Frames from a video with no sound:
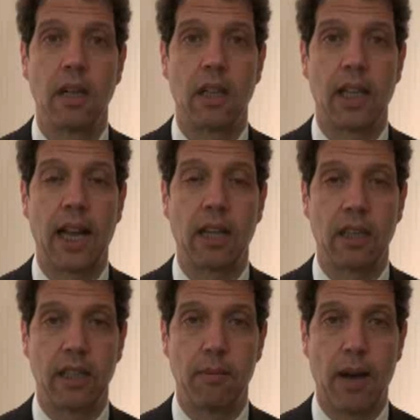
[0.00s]

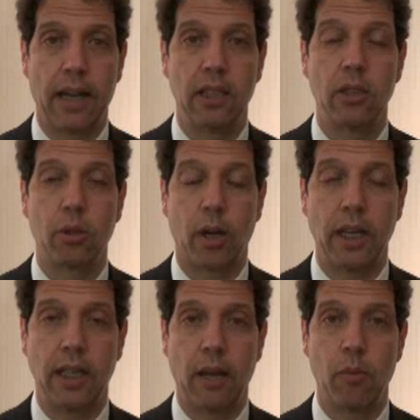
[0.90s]
lenalidomide,
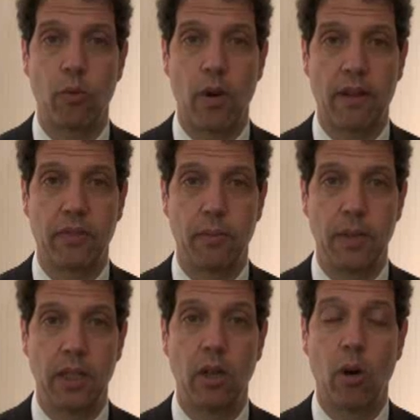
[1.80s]
trade name
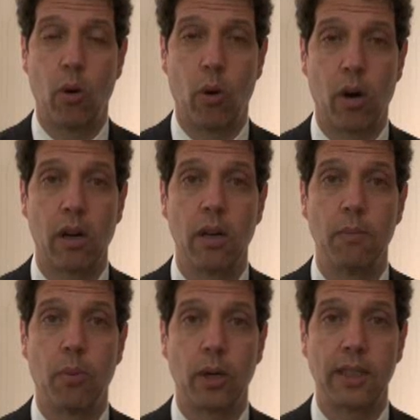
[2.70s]
Revlimid, or
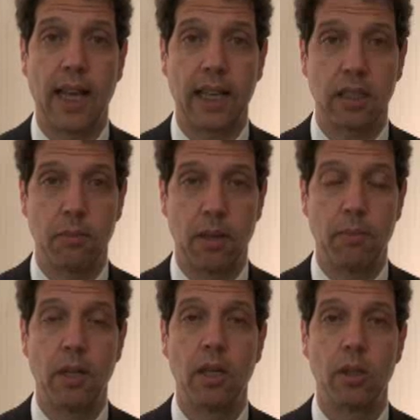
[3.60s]
bortezomib,
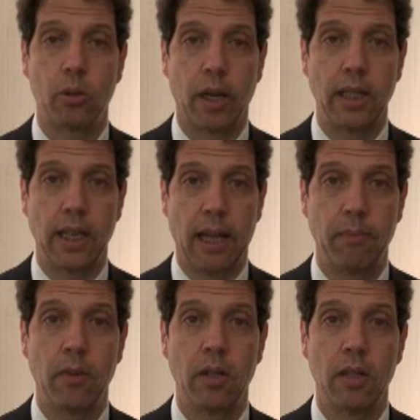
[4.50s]
trade name
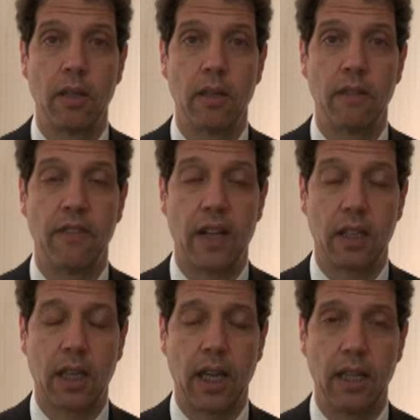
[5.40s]

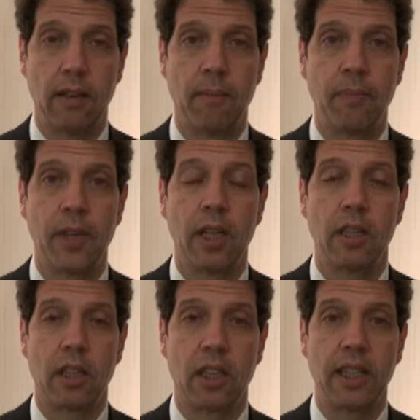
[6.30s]
Velcade.
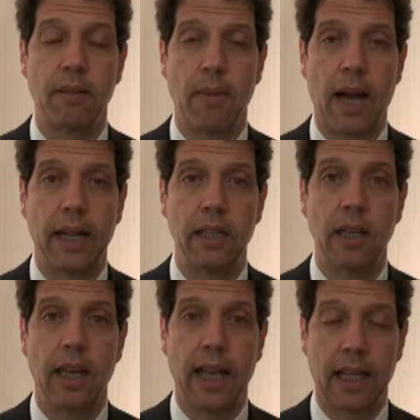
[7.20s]
Thalidomide
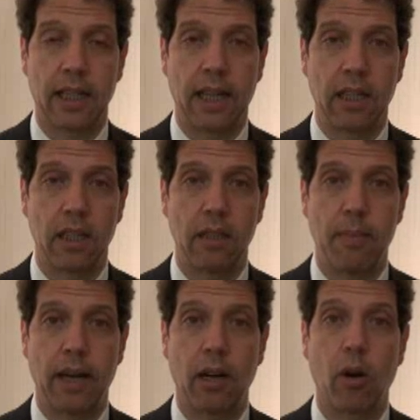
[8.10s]
and
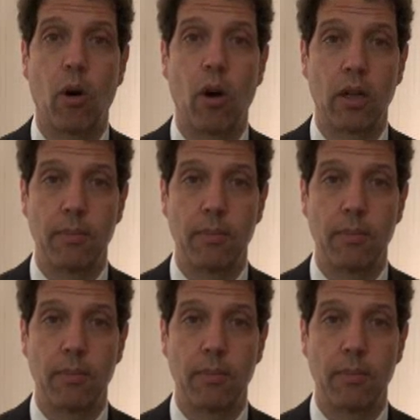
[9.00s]
lenalidomide are oral